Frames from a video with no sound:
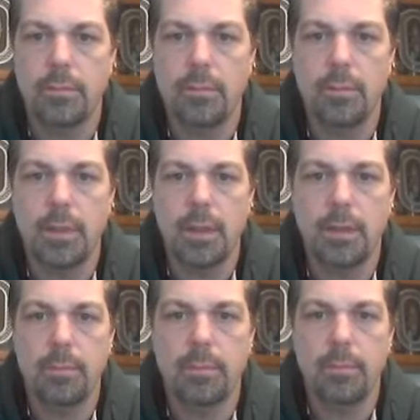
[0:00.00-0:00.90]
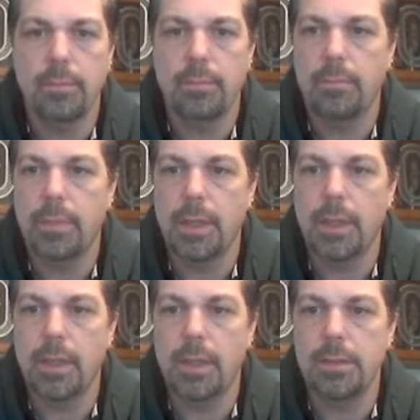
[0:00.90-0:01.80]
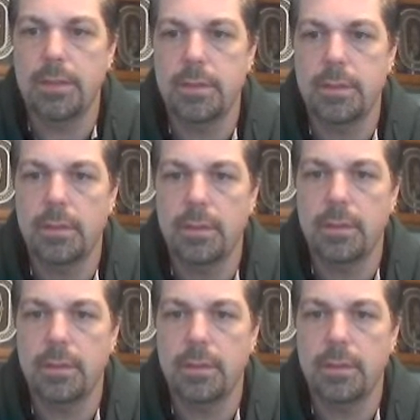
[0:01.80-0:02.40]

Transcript: Scroll down the page.